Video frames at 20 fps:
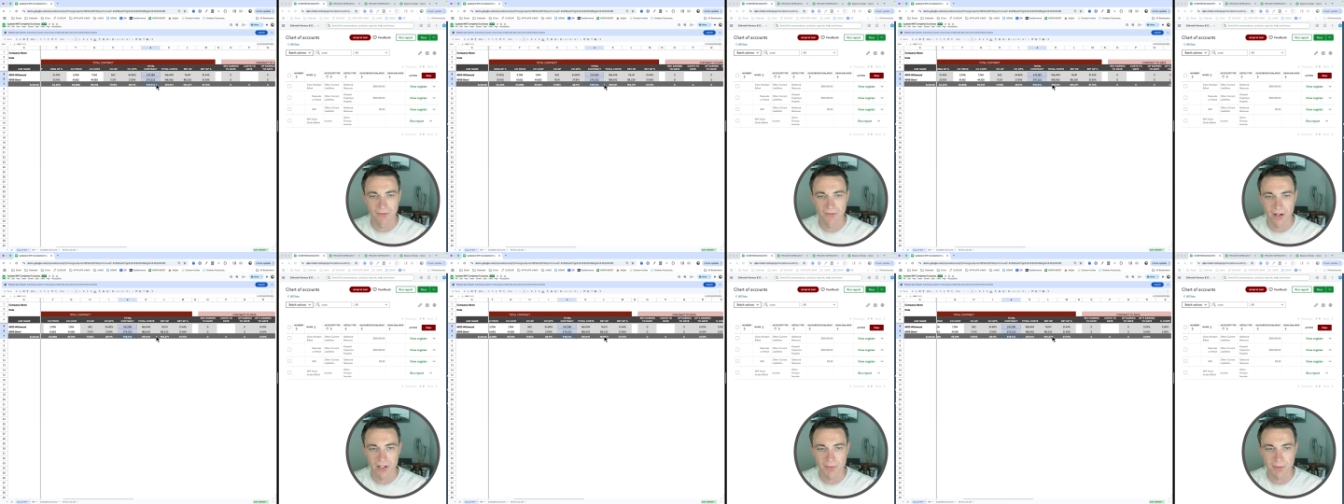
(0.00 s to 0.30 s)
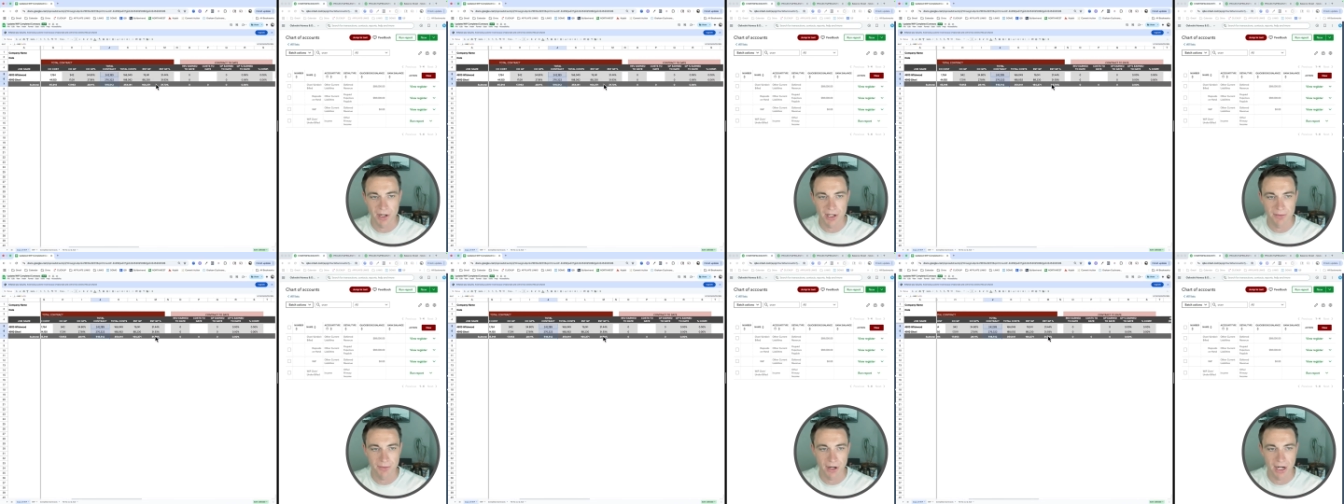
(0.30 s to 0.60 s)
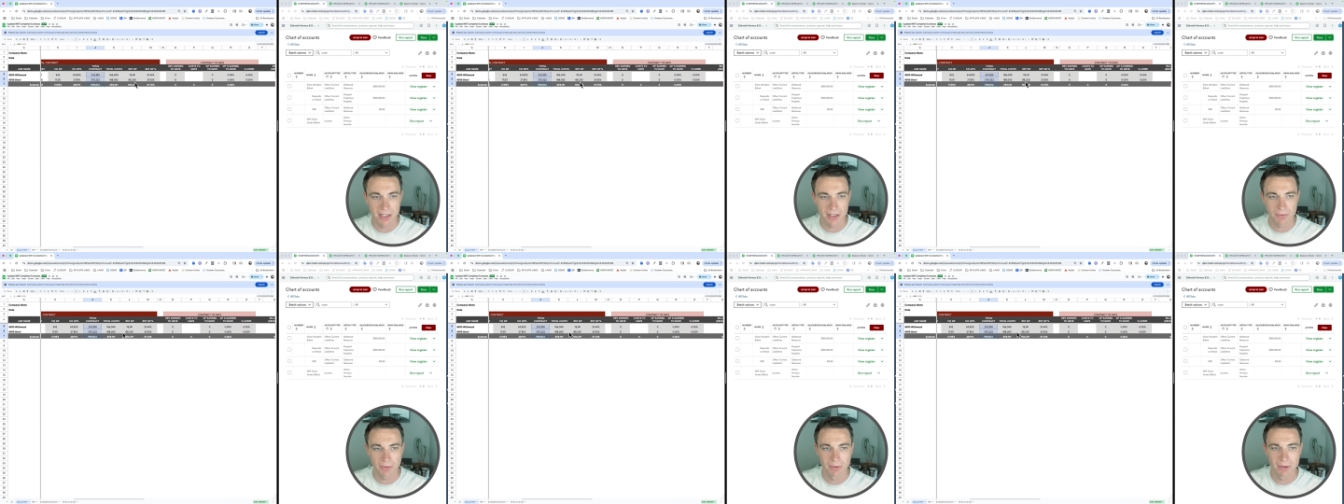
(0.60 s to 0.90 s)
fixed price
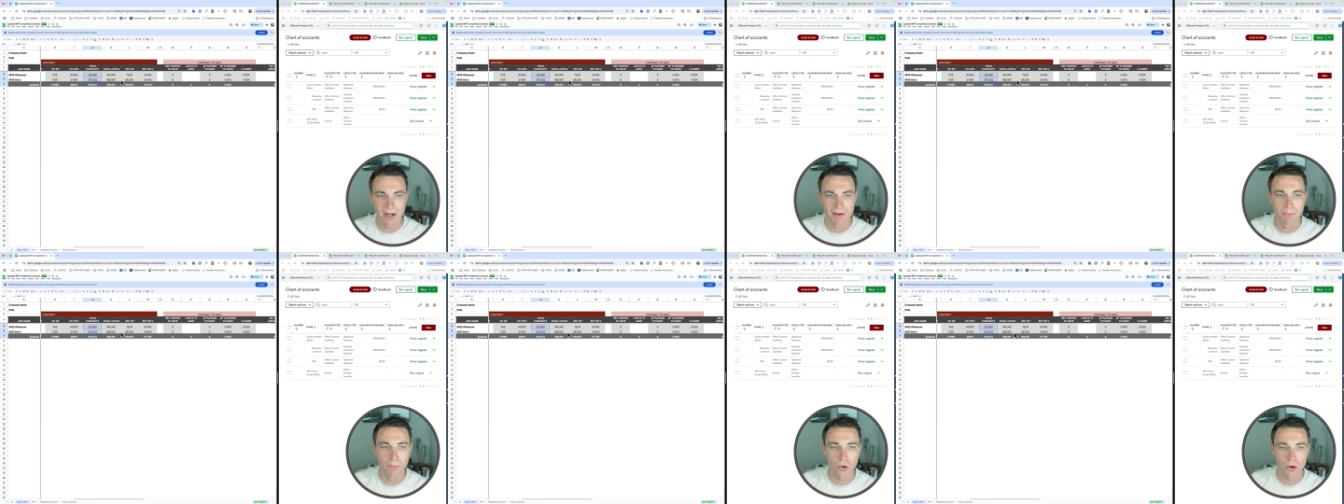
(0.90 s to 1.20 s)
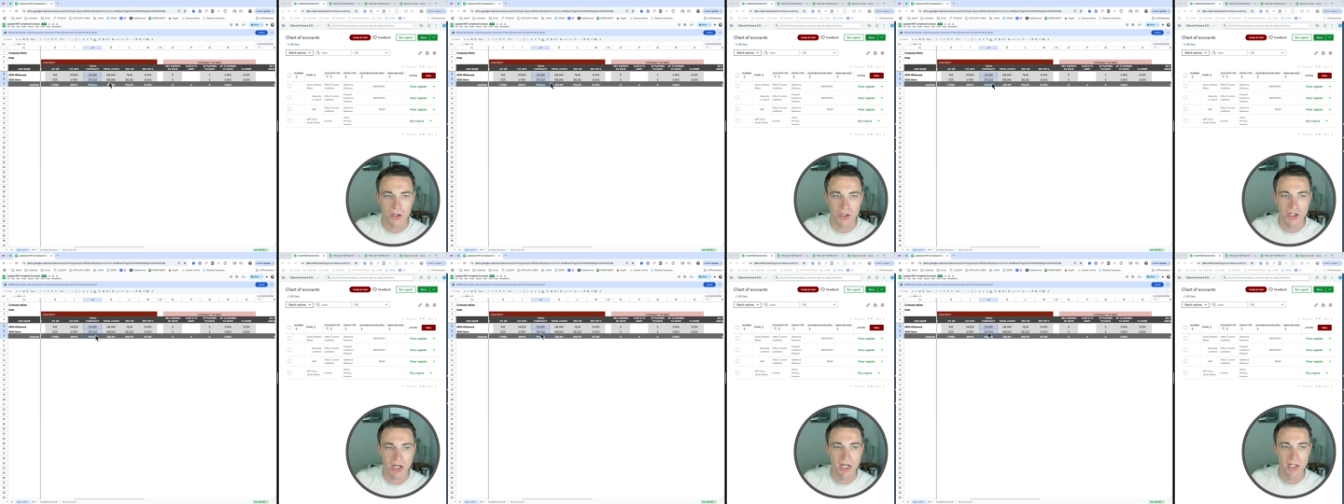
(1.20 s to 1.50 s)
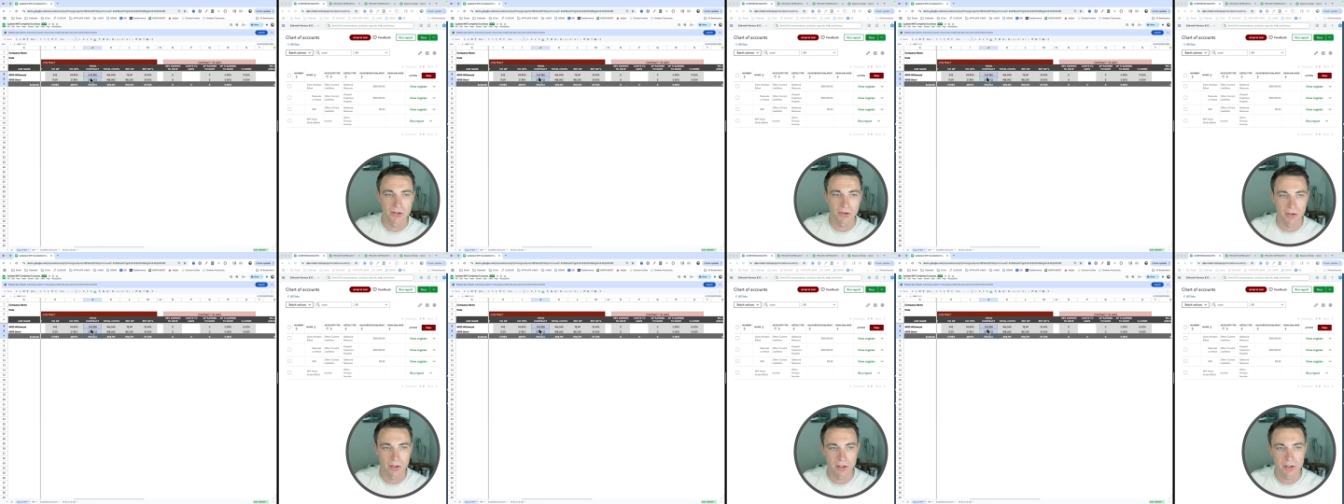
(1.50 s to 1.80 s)
project, we might have more change
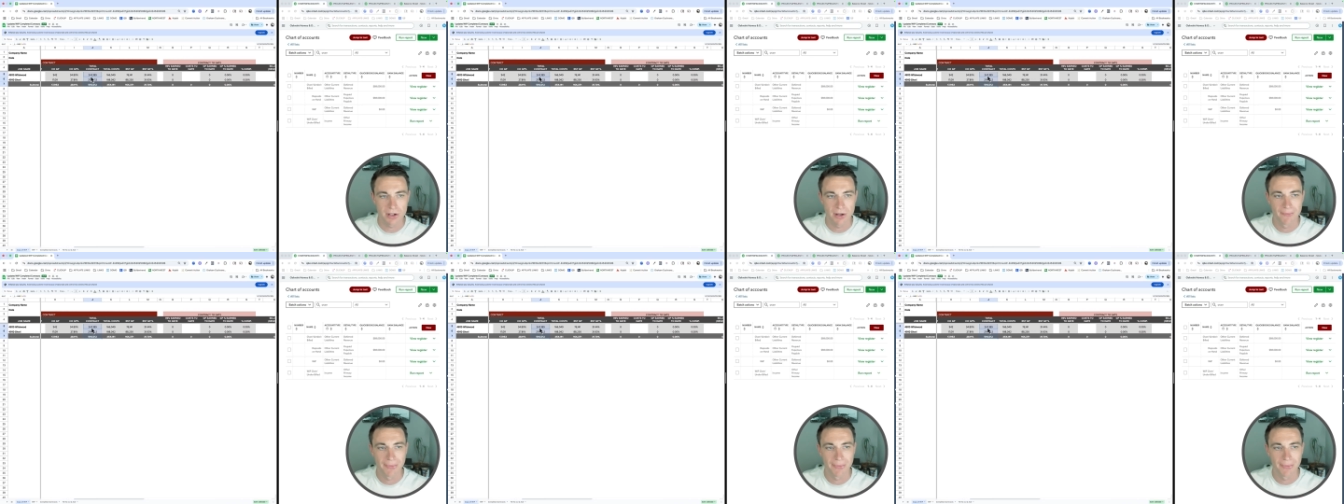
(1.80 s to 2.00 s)
orders.